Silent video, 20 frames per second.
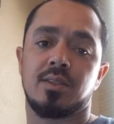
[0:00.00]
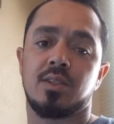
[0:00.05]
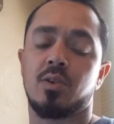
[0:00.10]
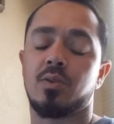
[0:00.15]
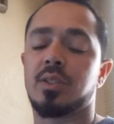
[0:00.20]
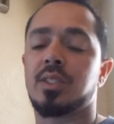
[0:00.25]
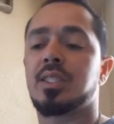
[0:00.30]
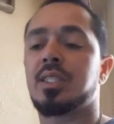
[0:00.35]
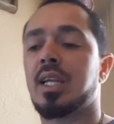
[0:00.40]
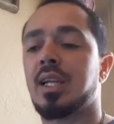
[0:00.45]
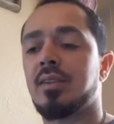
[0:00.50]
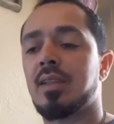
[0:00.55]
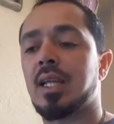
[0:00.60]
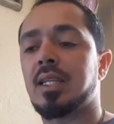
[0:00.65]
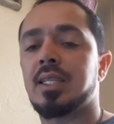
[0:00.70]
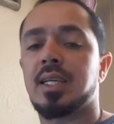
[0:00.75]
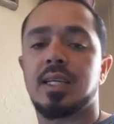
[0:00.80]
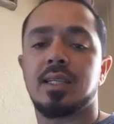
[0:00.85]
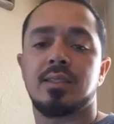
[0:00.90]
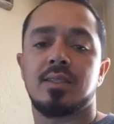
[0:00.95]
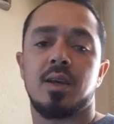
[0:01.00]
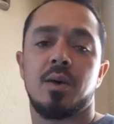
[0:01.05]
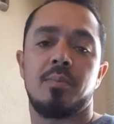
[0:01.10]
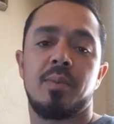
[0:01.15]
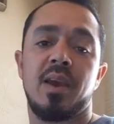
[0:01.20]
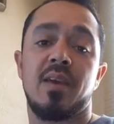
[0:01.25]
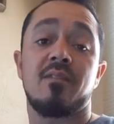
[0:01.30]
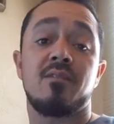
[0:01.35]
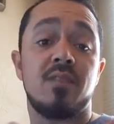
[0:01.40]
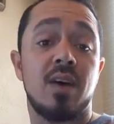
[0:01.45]
So instead of that ticket sale
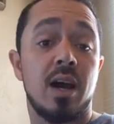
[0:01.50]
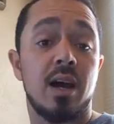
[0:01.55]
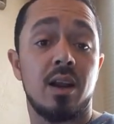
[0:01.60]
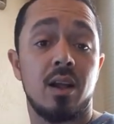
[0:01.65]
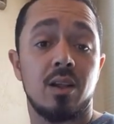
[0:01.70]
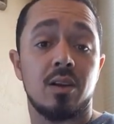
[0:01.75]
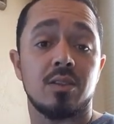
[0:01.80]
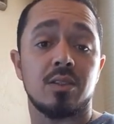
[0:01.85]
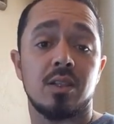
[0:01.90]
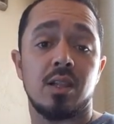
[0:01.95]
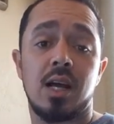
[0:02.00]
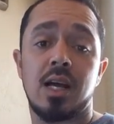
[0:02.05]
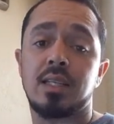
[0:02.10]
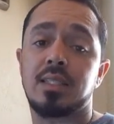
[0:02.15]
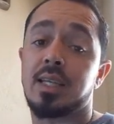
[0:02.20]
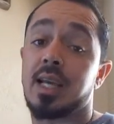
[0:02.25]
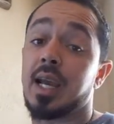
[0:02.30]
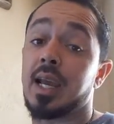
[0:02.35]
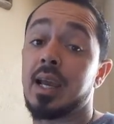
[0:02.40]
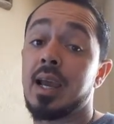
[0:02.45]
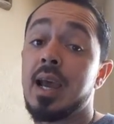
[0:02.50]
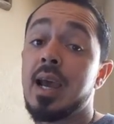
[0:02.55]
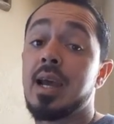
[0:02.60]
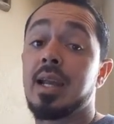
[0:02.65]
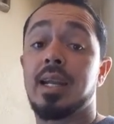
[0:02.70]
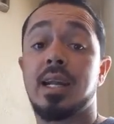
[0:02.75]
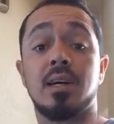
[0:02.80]
being five dollars latte,